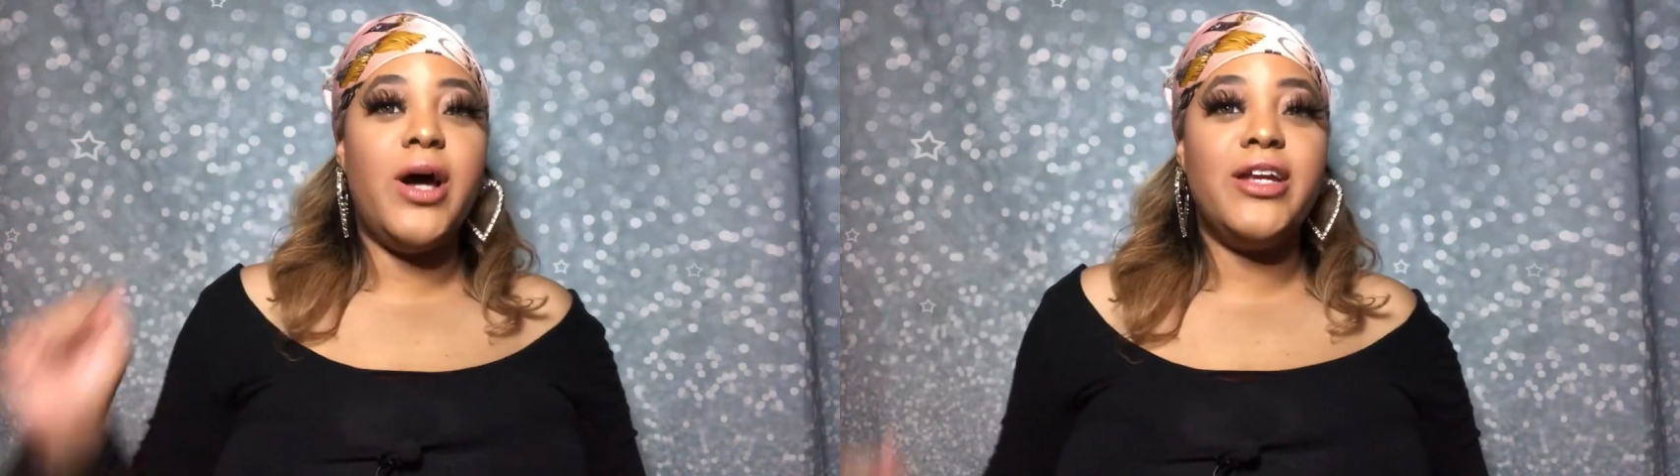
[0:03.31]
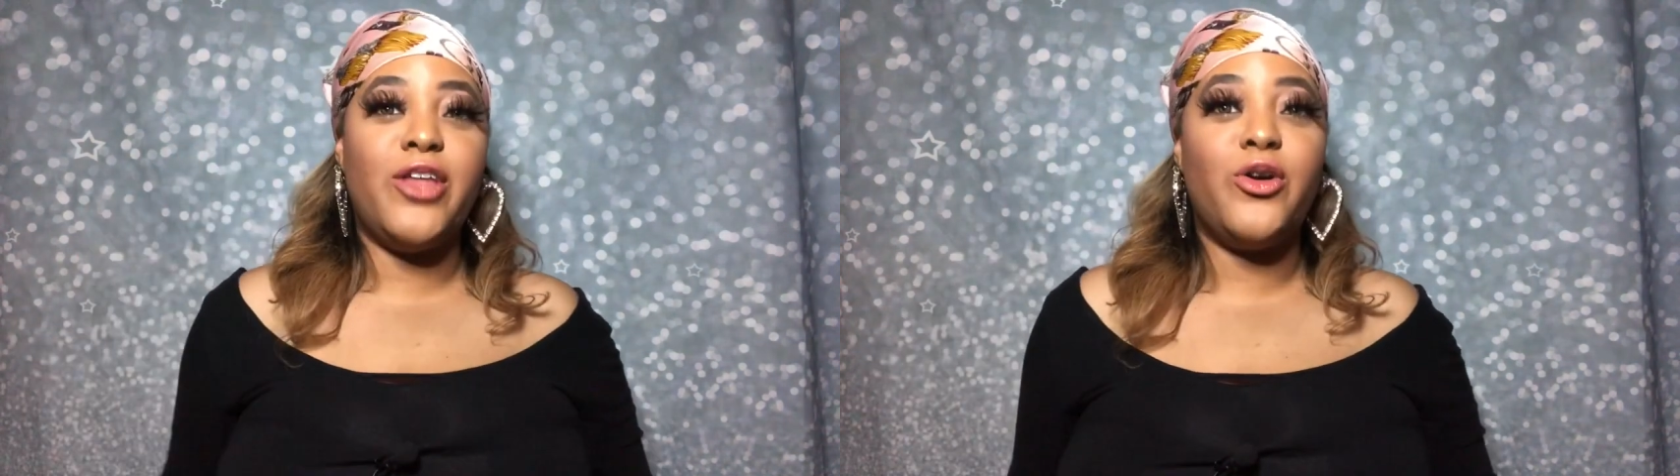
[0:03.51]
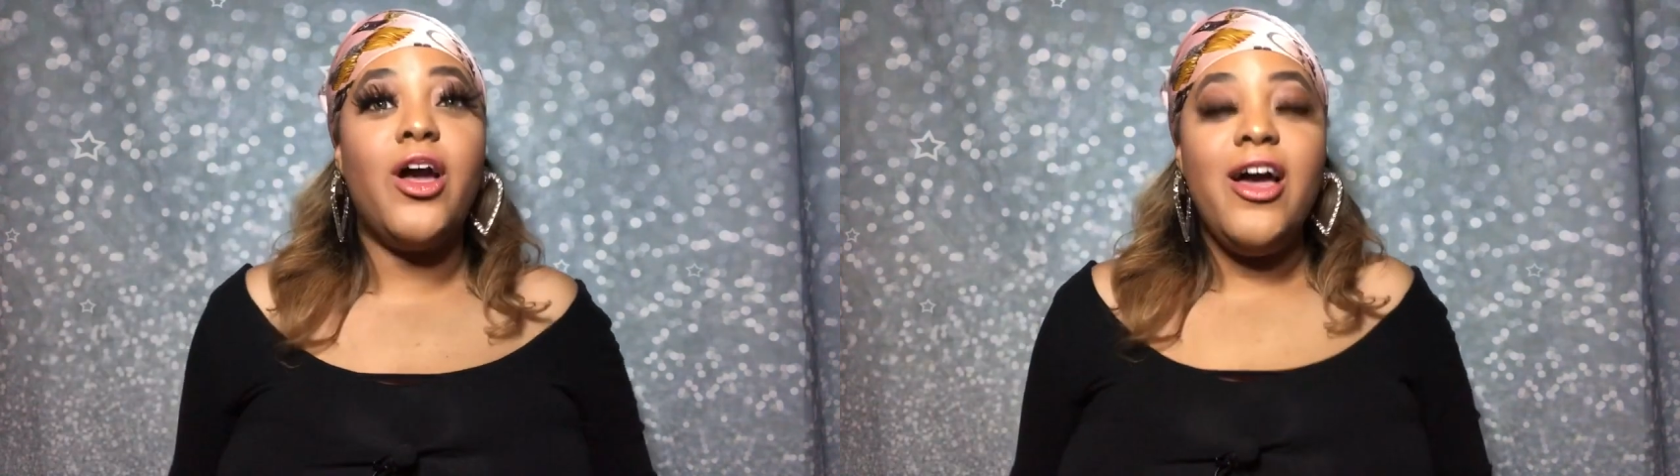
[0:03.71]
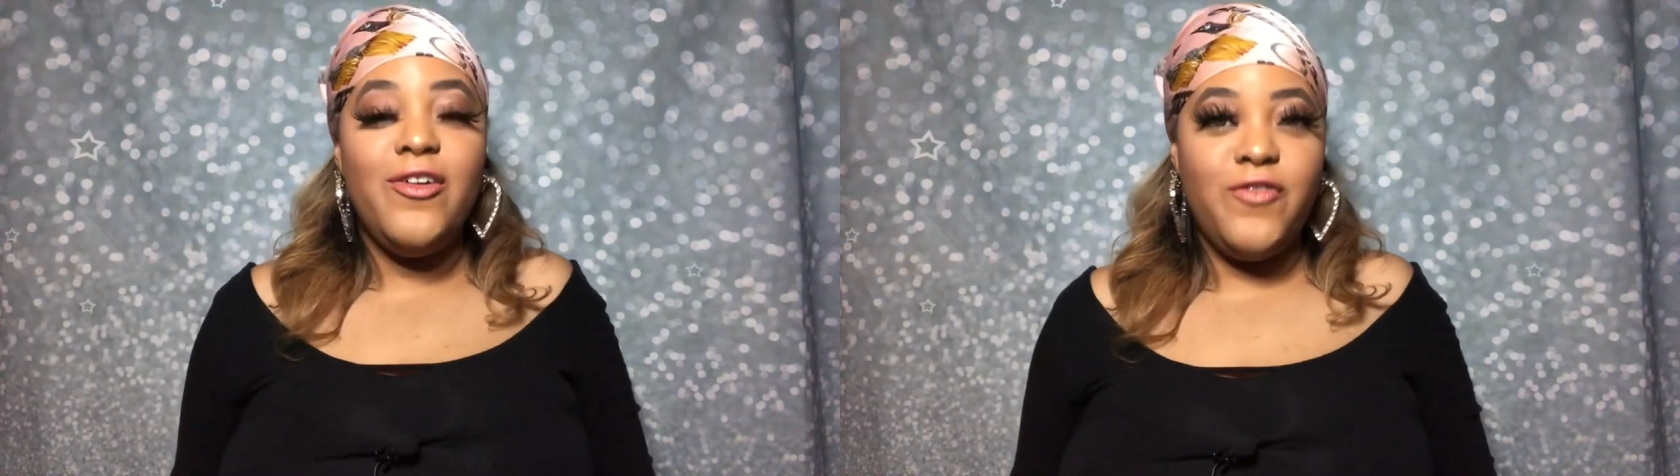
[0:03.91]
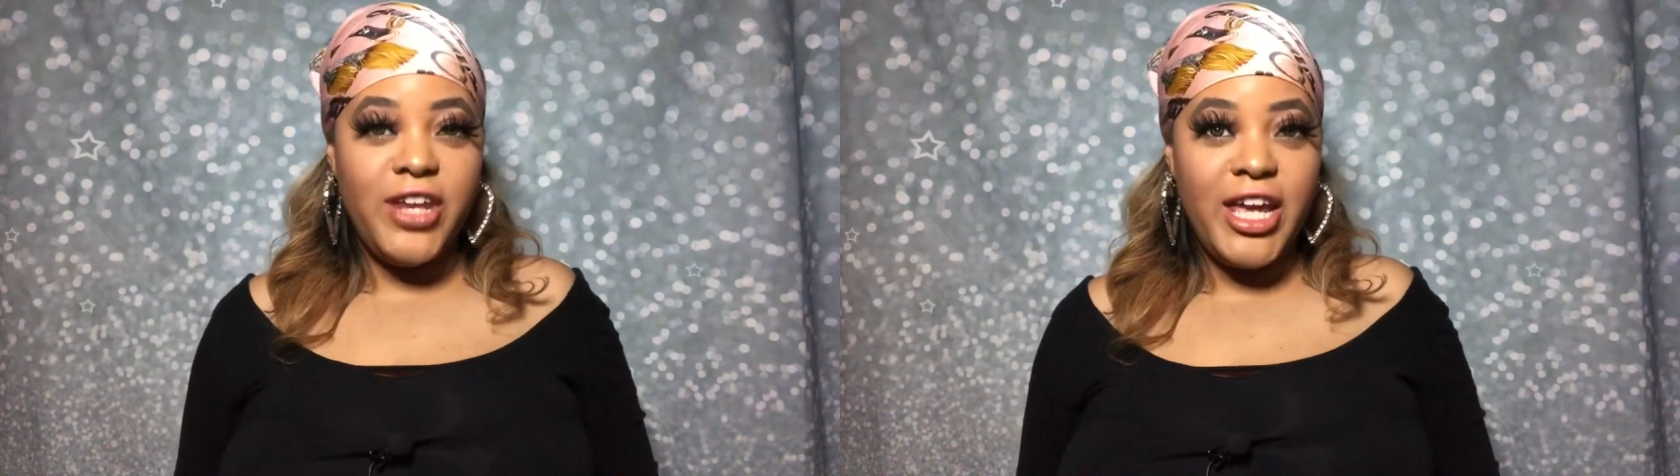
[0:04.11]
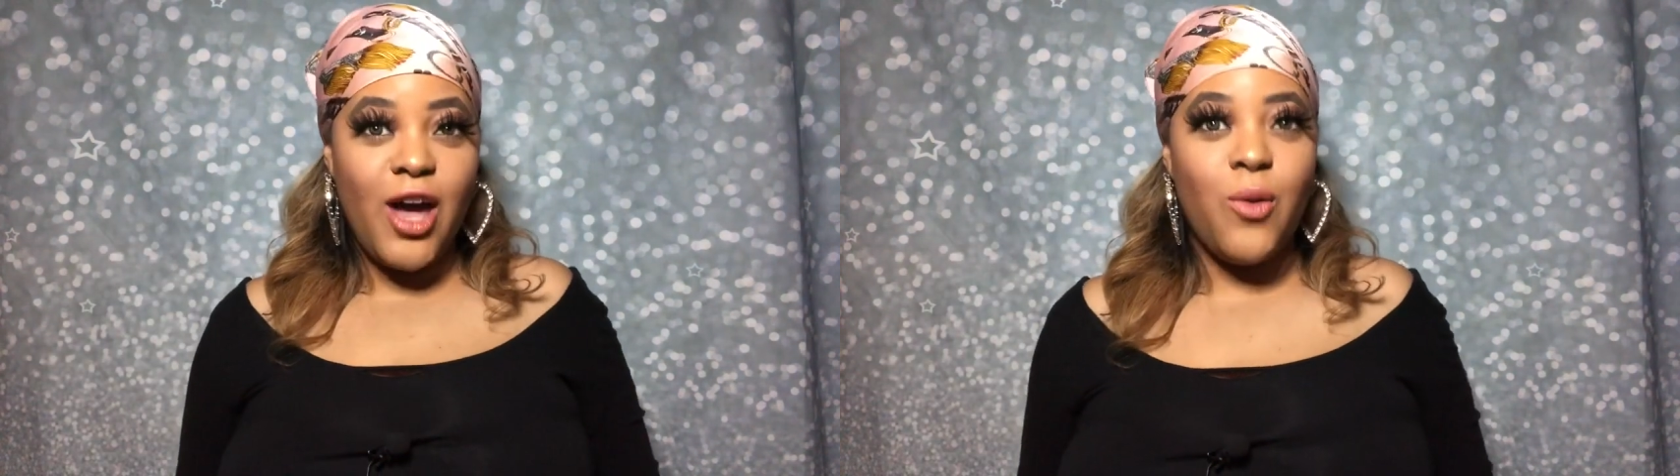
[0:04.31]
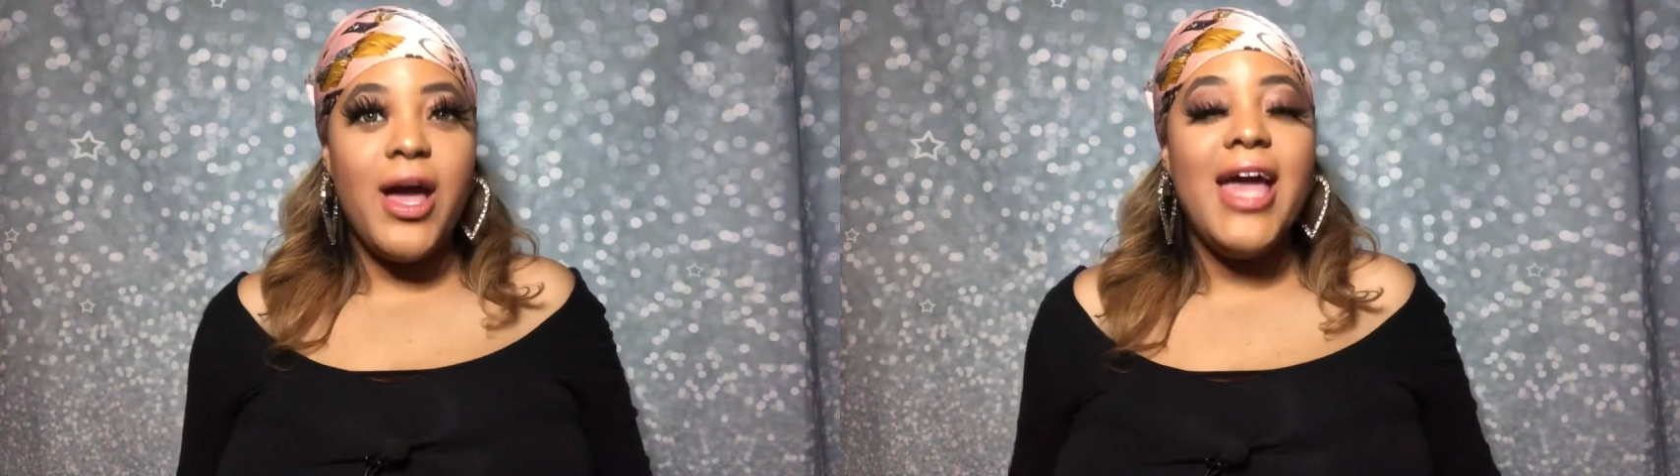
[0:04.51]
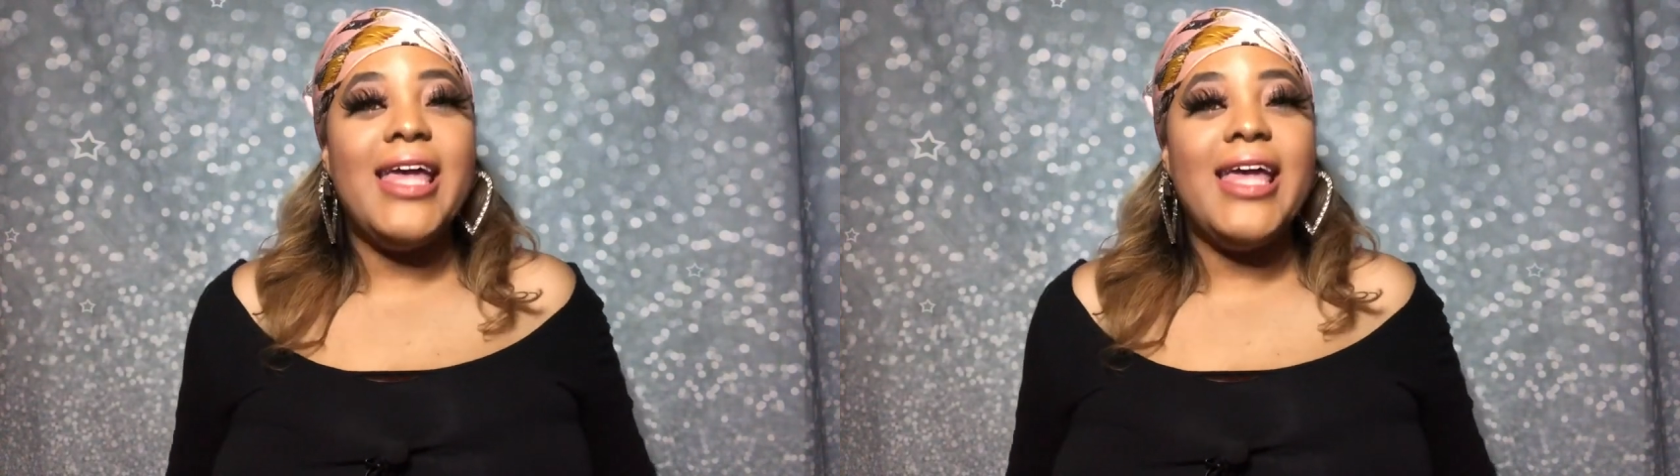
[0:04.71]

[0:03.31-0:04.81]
another video.